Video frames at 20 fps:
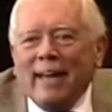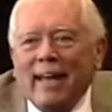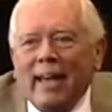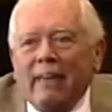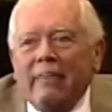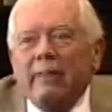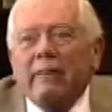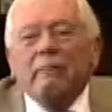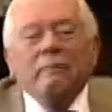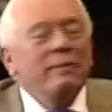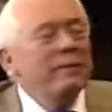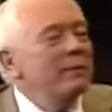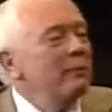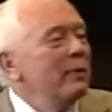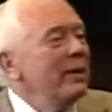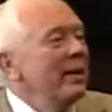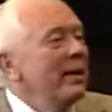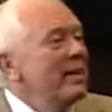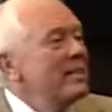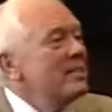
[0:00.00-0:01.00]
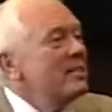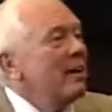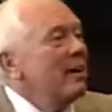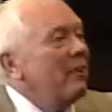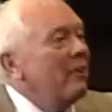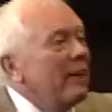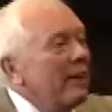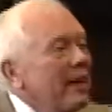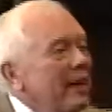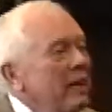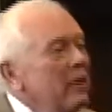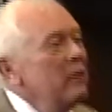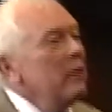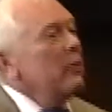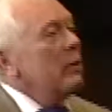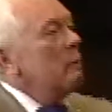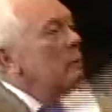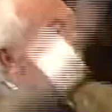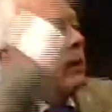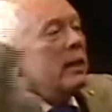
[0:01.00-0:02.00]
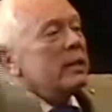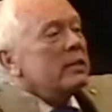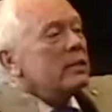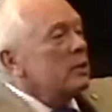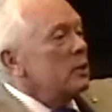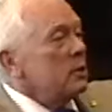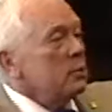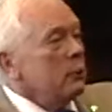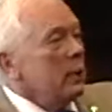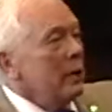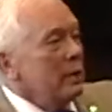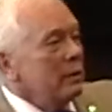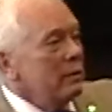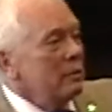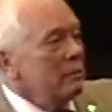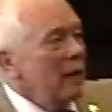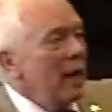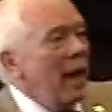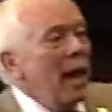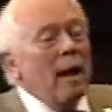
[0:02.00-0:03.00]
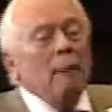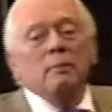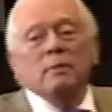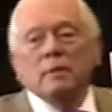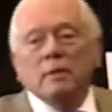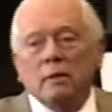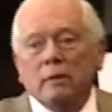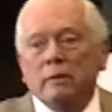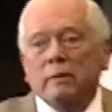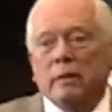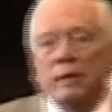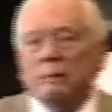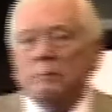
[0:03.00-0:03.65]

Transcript: And then when they saw it, the place just went absolutely